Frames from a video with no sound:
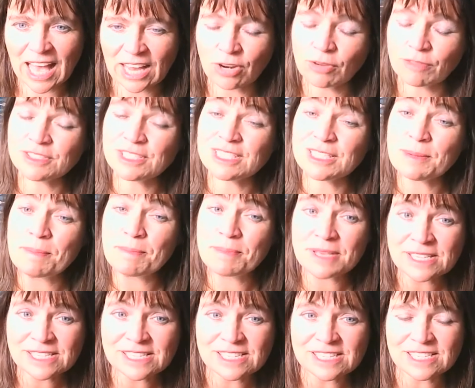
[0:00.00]
And obviously
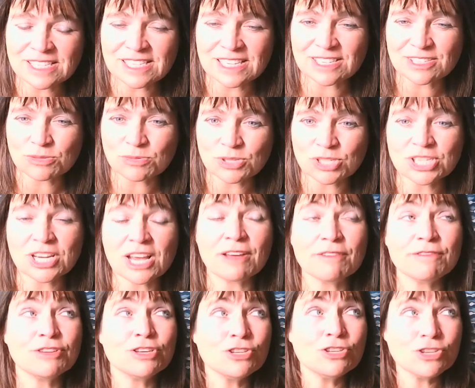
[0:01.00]
businesses which
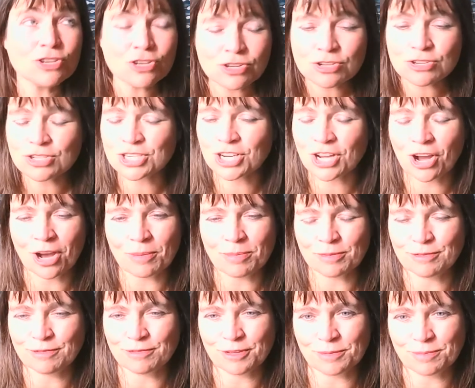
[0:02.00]
have huge
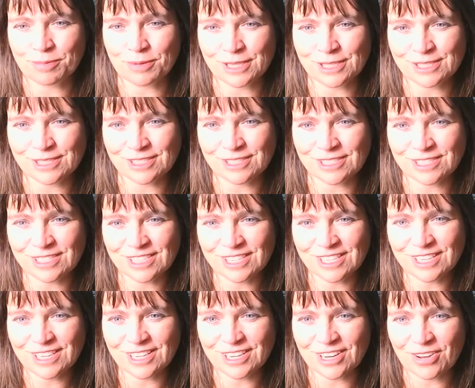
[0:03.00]
carbon footprints,
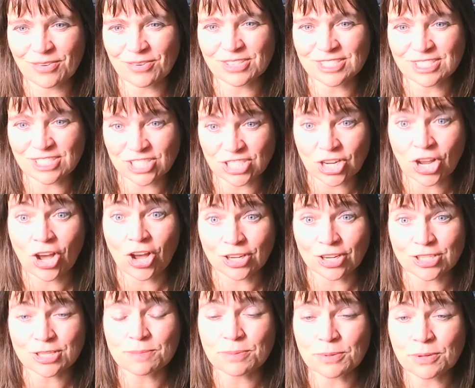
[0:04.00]

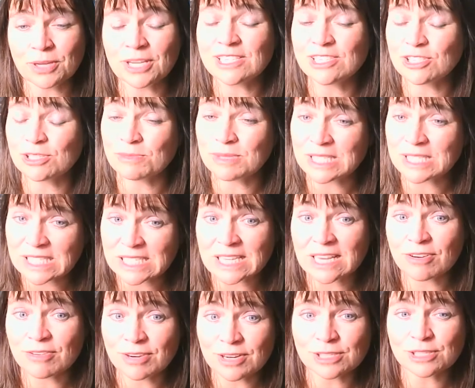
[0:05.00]
start to put in some
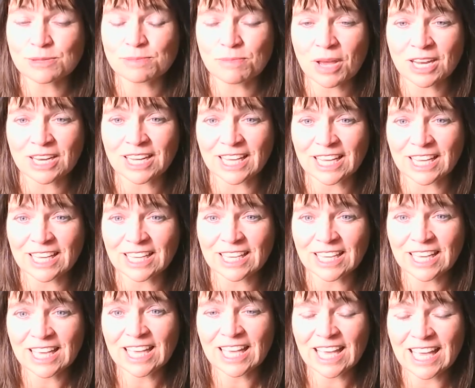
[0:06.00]
serious
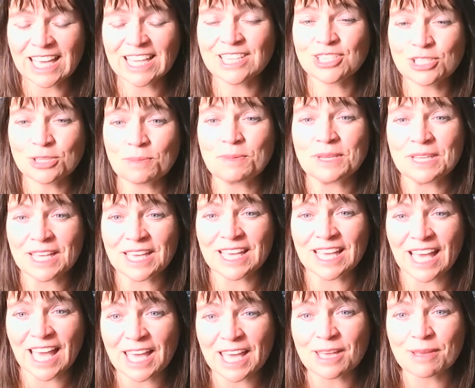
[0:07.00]
money into
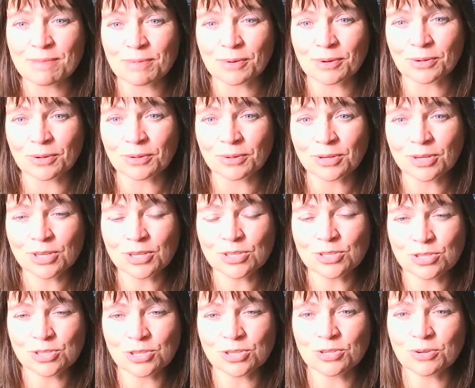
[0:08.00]
being able
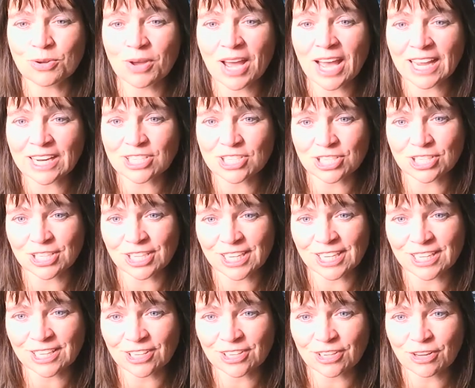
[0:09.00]
to
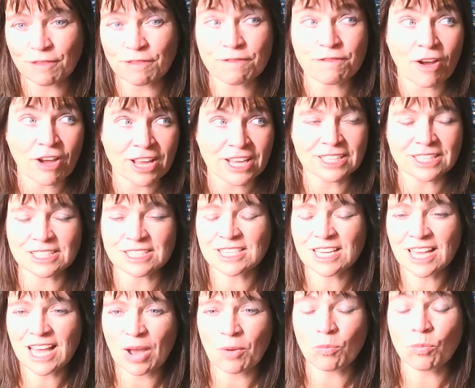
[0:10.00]
actually, find
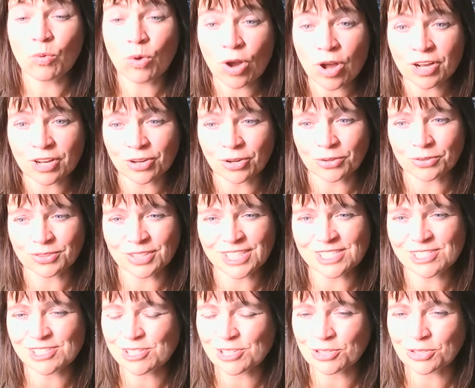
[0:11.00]
and work on
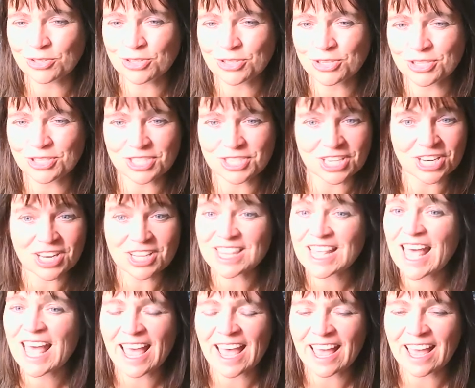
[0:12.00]
these solutions that are
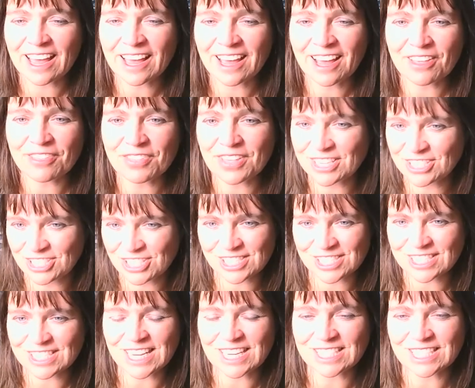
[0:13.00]
there. They're
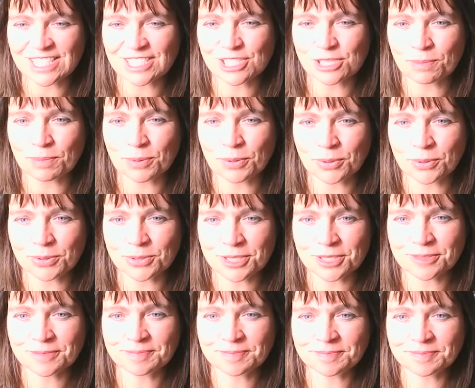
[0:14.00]
just needing
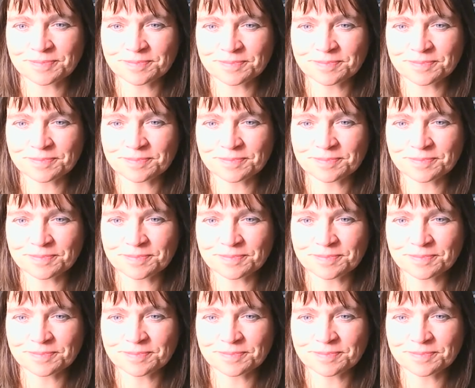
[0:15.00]
support.